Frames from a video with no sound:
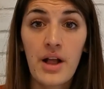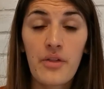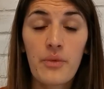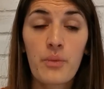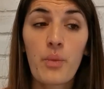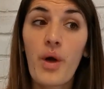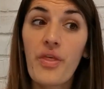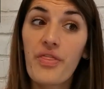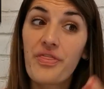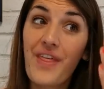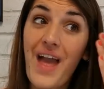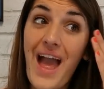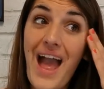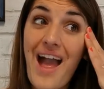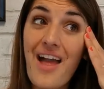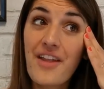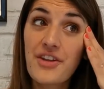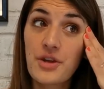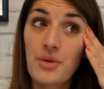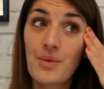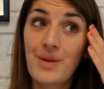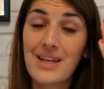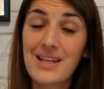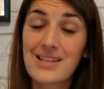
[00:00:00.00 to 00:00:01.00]
What they're
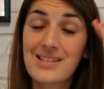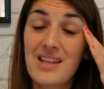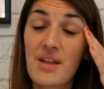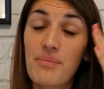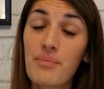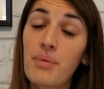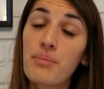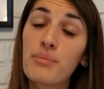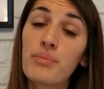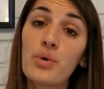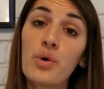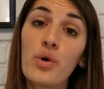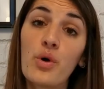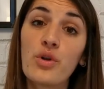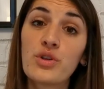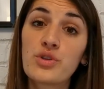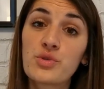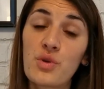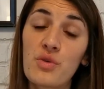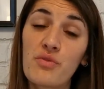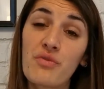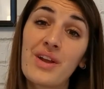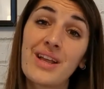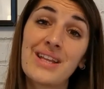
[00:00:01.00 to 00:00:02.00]
doing is they've been portaled
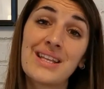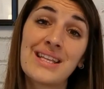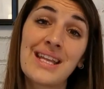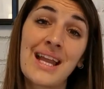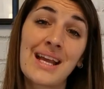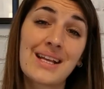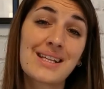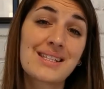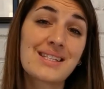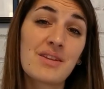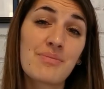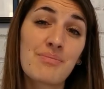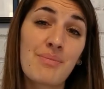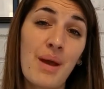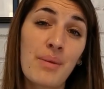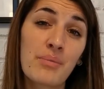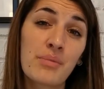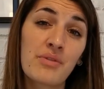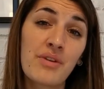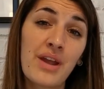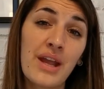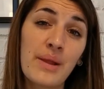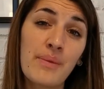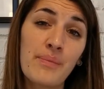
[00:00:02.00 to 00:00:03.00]
to a really negative
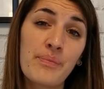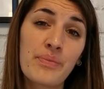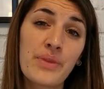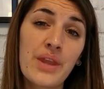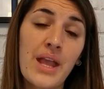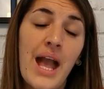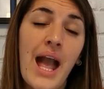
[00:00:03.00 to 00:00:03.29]
memory.